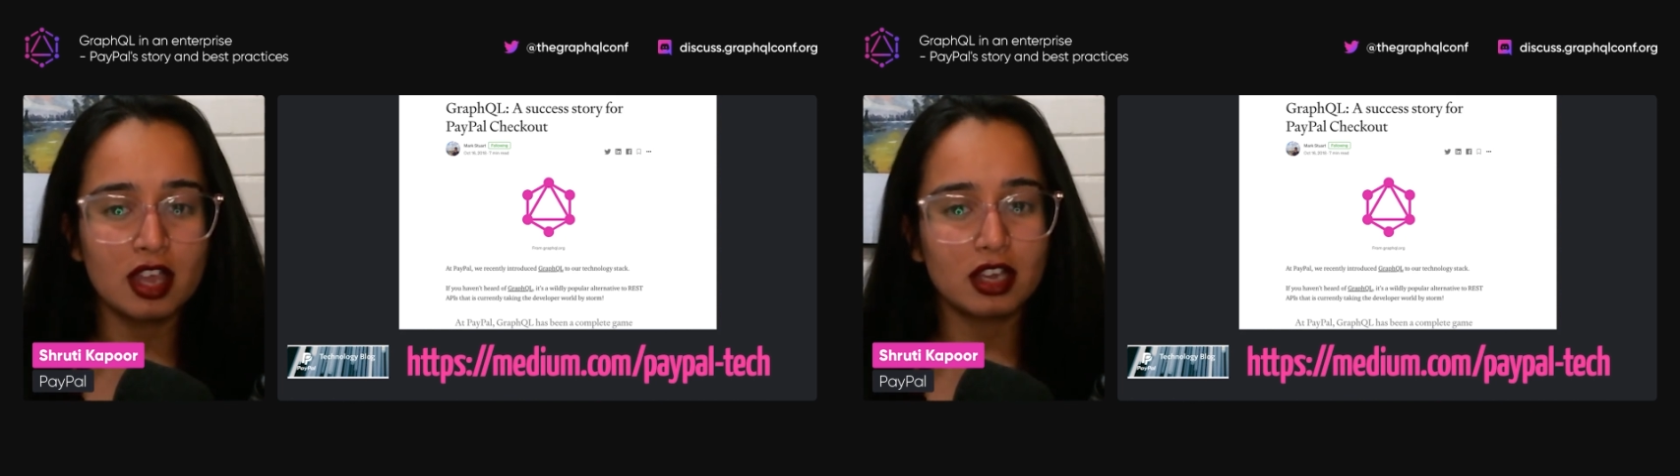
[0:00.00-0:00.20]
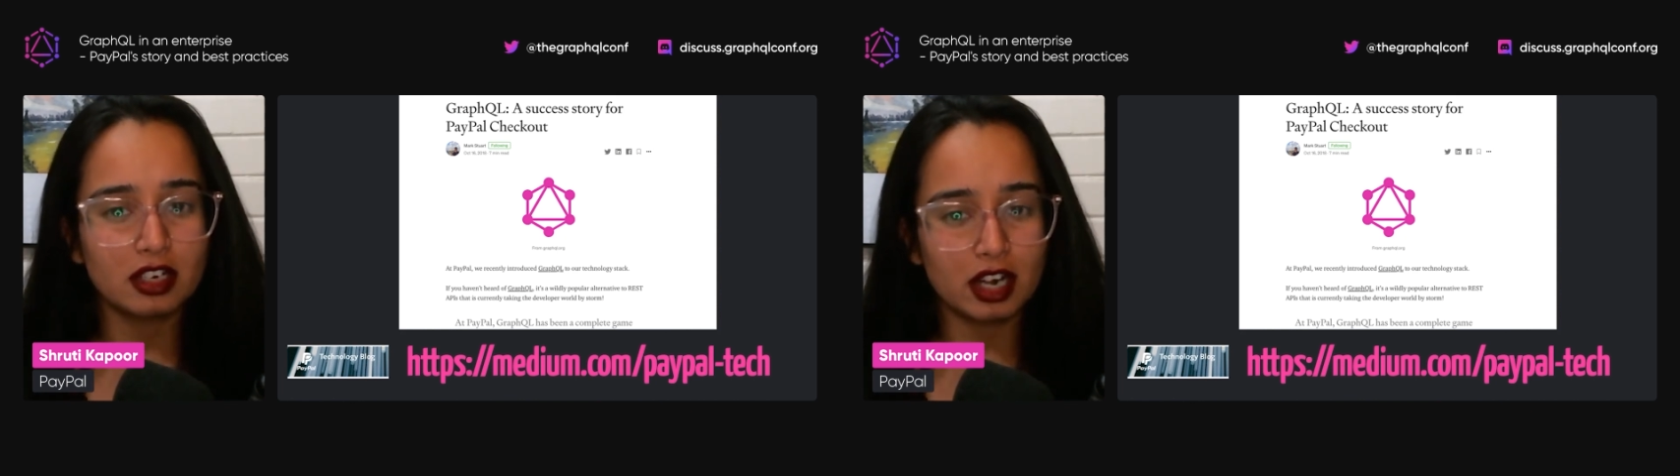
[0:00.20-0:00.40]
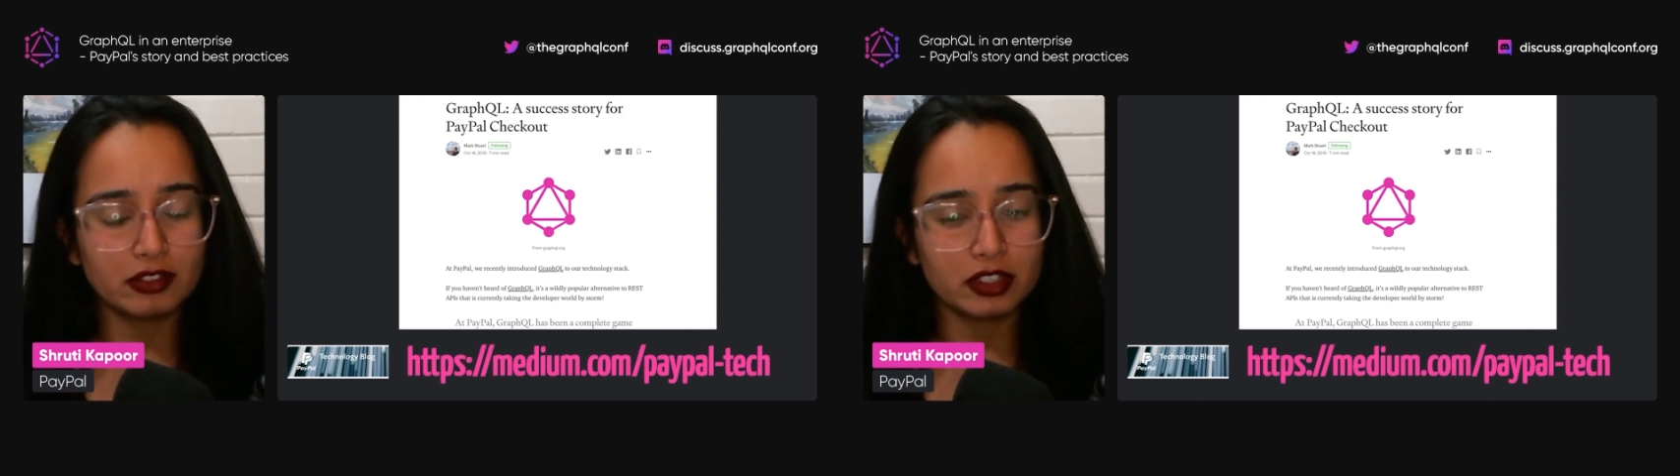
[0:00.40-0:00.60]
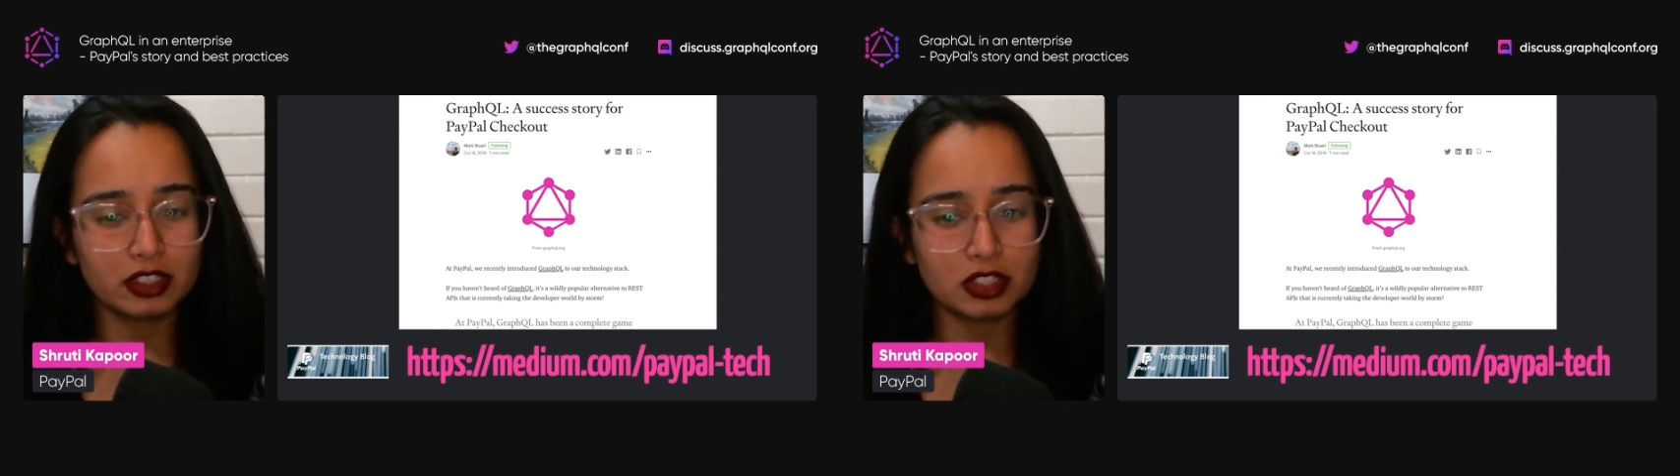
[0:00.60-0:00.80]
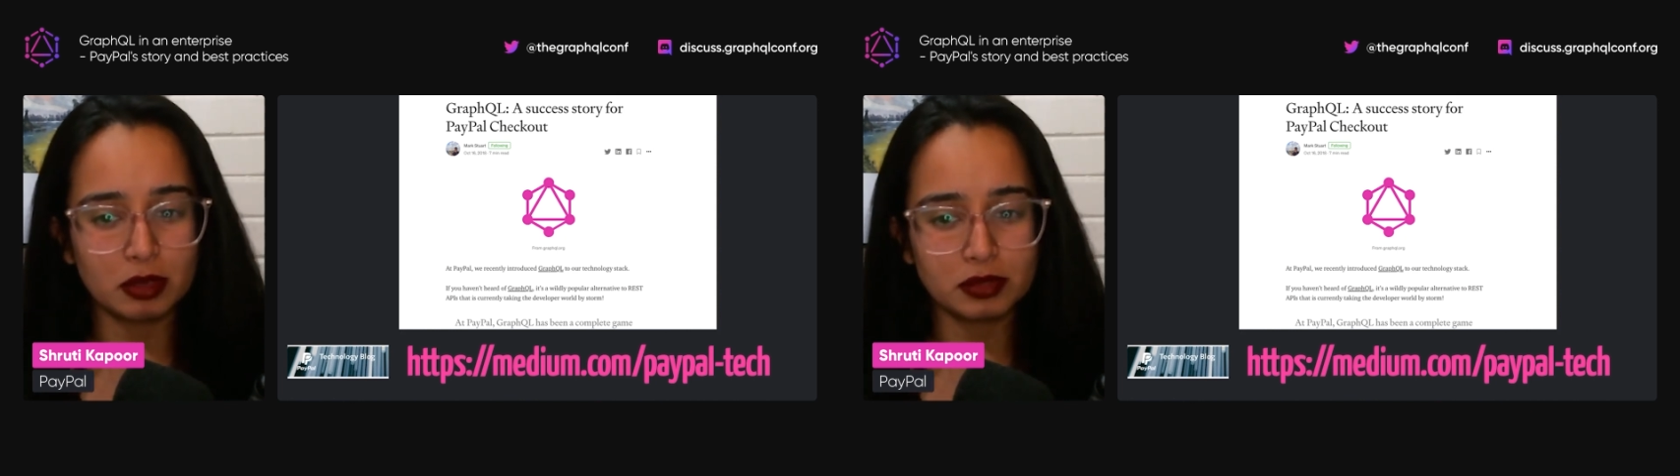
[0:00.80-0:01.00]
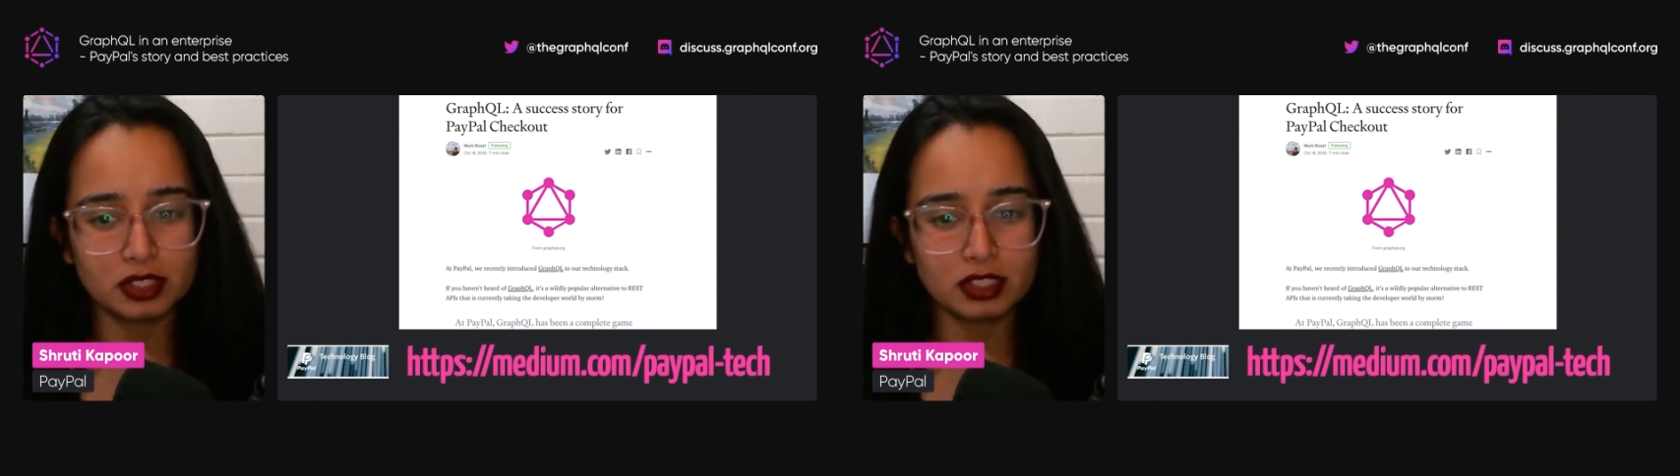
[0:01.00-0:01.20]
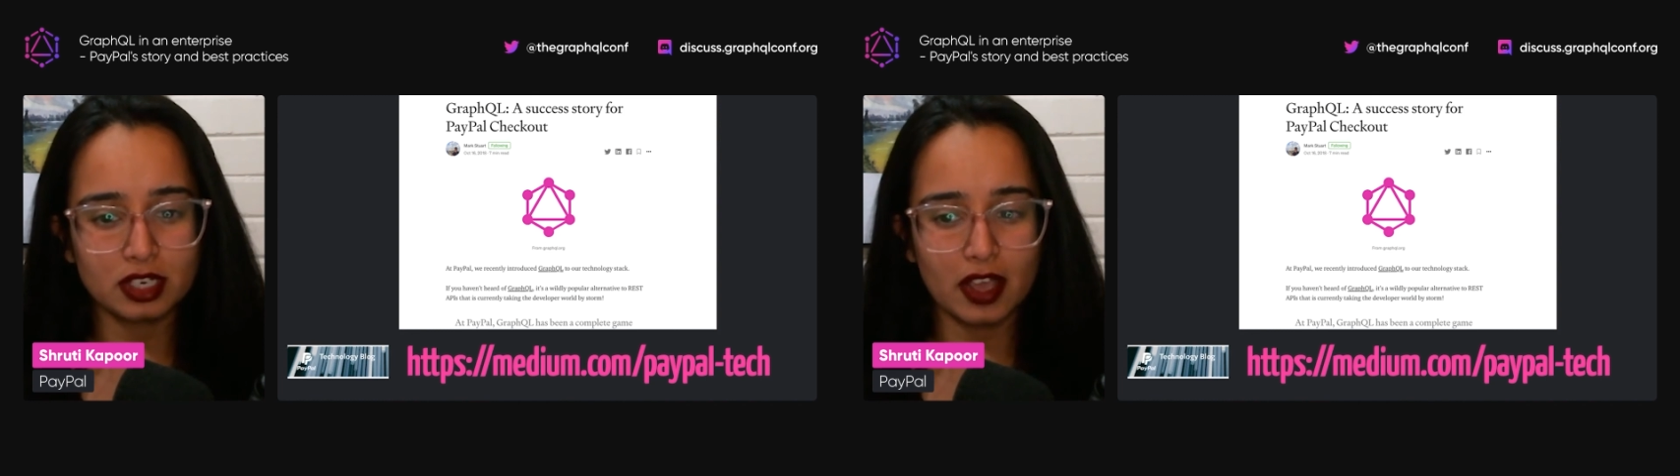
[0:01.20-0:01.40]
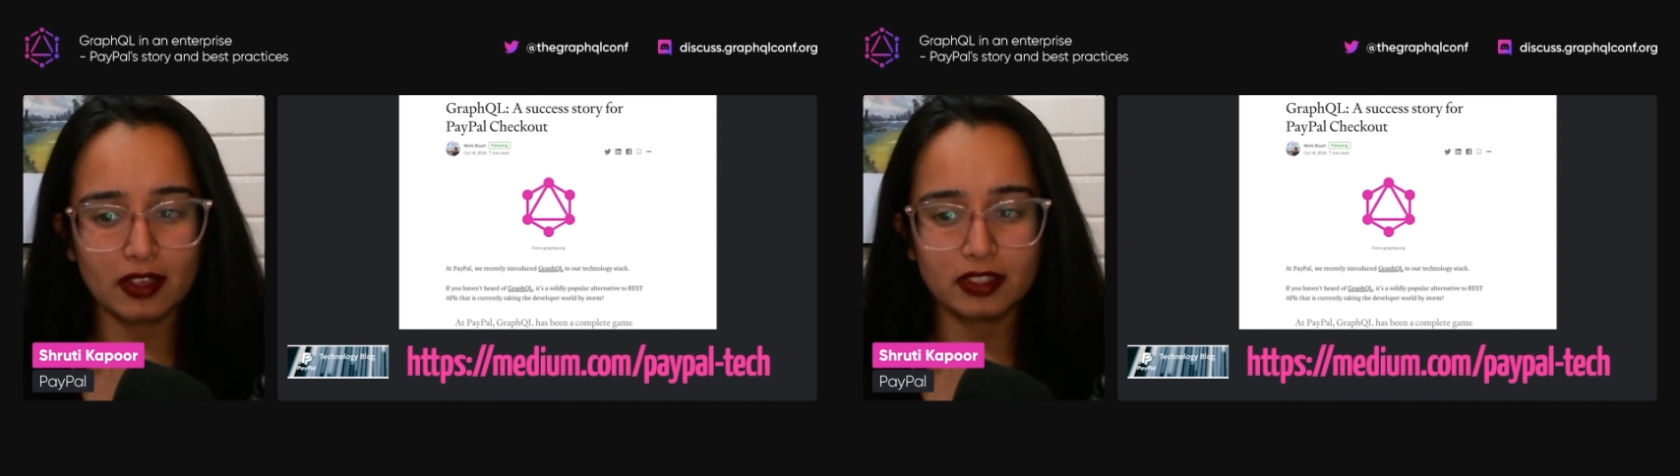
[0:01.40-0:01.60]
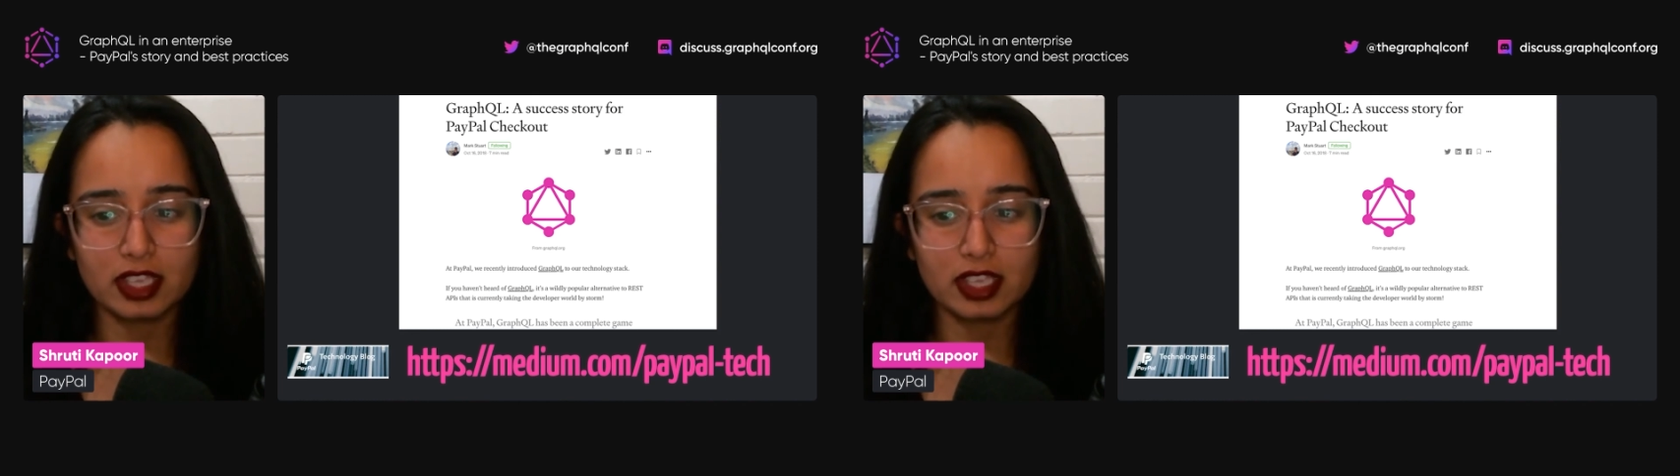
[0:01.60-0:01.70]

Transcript: GraphQL adoption and